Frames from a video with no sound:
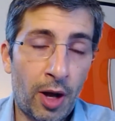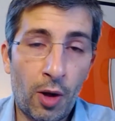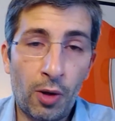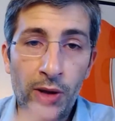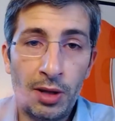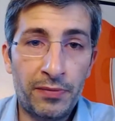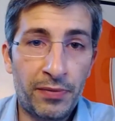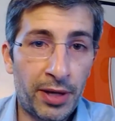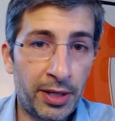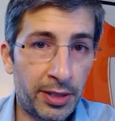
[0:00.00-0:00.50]

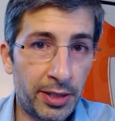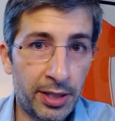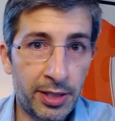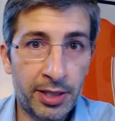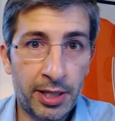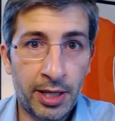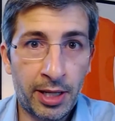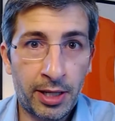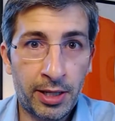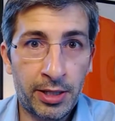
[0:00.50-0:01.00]
whole event
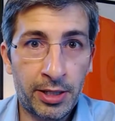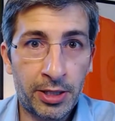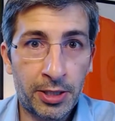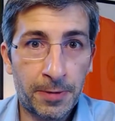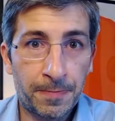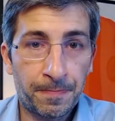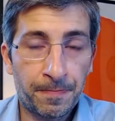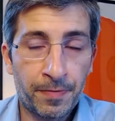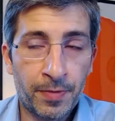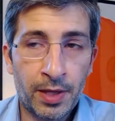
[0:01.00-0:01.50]
is in
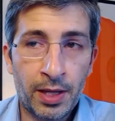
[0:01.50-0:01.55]
English,